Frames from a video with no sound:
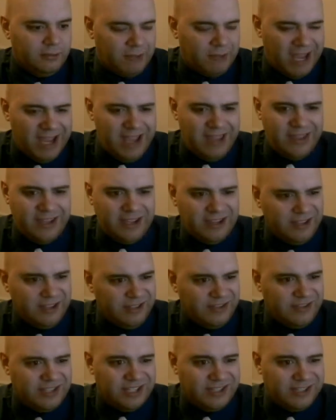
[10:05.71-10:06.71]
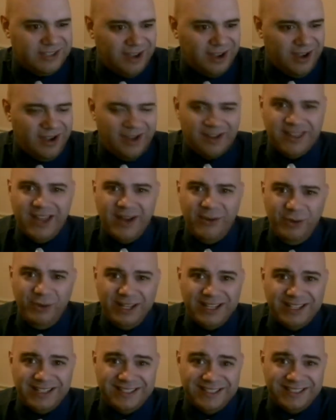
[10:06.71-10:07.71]
Man, they killed off the dog. That
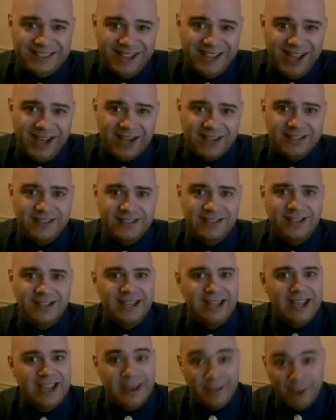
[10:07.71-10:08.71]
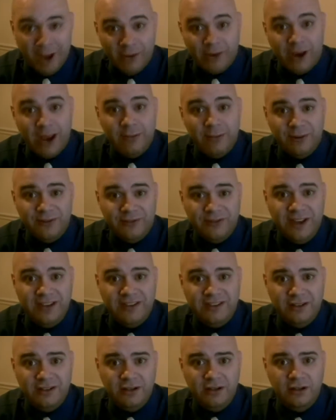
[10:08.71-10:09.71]
really sucks. Am I right,
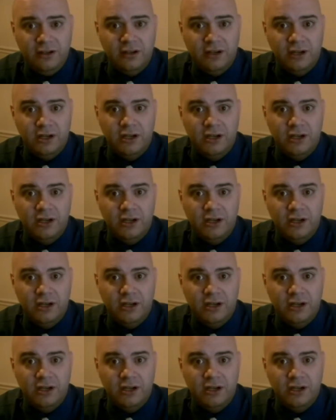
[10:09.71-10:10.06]
Professor?